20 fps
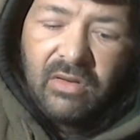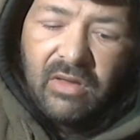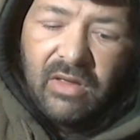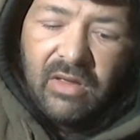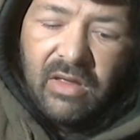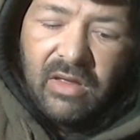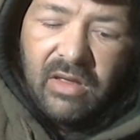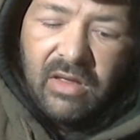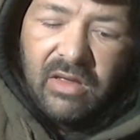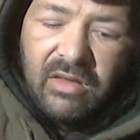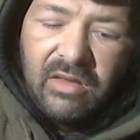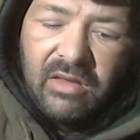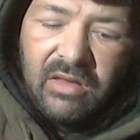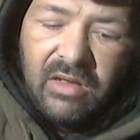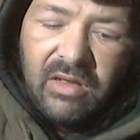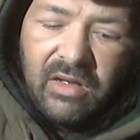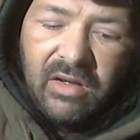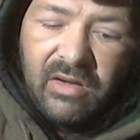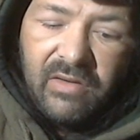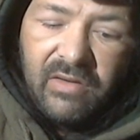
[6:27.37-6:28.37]
And
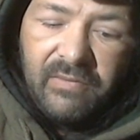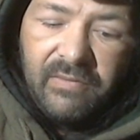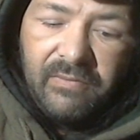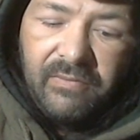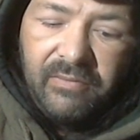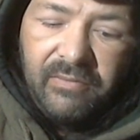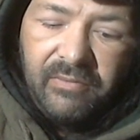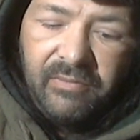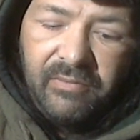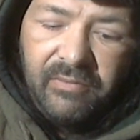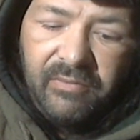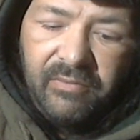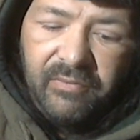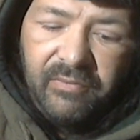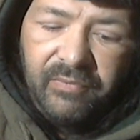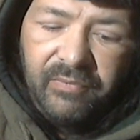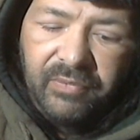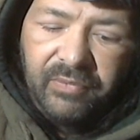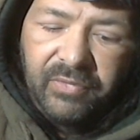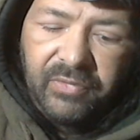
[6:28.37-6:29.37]

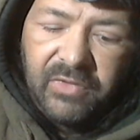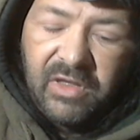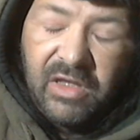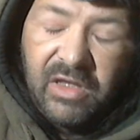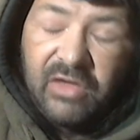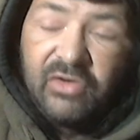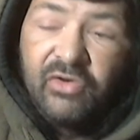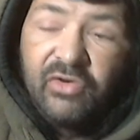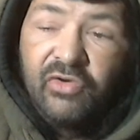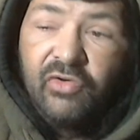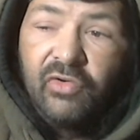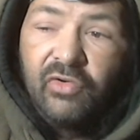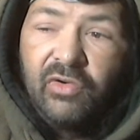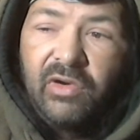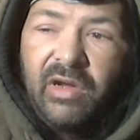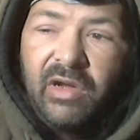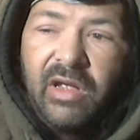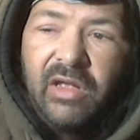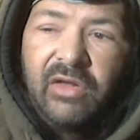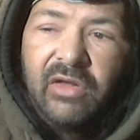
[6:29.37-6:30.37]
the short
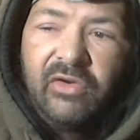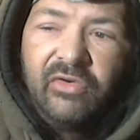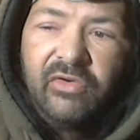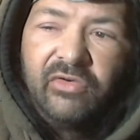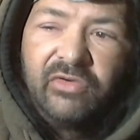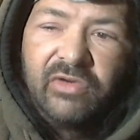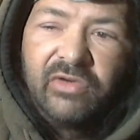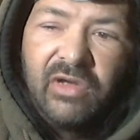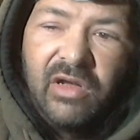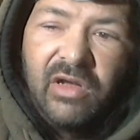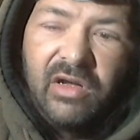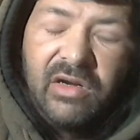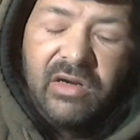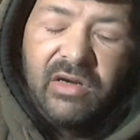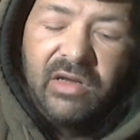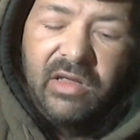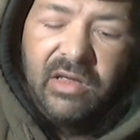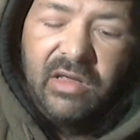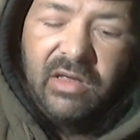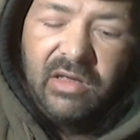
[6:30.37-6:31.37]
headers on
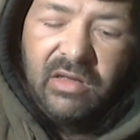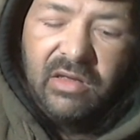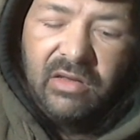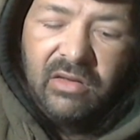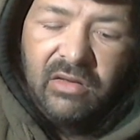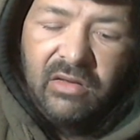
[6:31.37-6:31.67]
it.